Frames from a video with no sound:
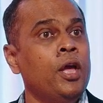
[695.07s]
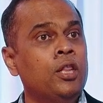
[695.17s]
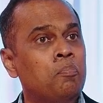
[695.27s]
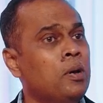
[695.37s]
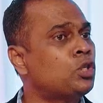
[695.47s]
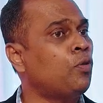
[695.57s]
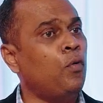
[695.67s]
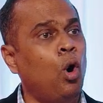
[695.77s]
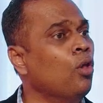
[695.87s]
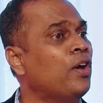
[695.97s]
in the midst of
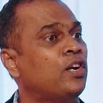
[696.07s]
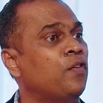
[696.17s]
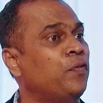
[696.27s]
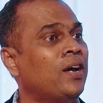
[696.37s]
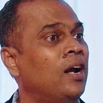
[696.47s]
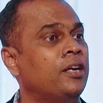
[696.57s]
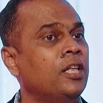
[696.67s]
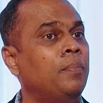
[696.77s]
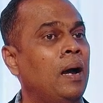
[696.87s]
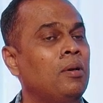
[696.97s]
all the difficulty,
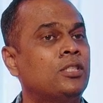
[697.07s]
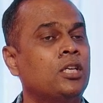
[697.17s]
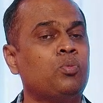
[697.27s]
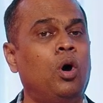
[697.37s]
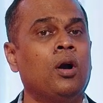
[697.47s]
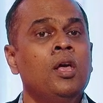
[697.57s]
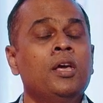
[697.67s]
the Bible says what?